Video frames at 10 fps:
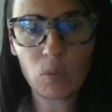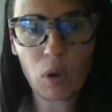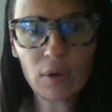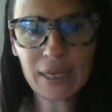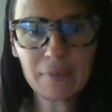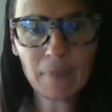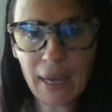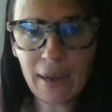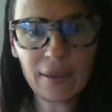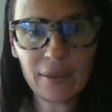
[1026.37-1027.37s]
walking
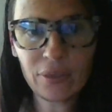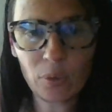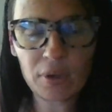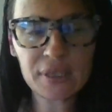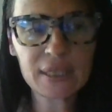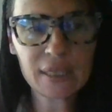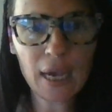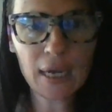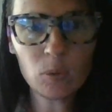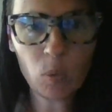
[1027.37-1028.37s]
path or a
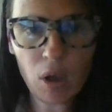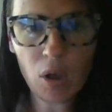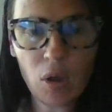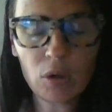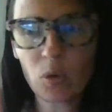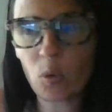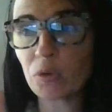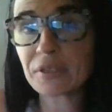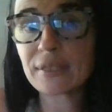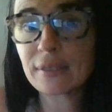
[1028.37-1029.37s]
sidewalk or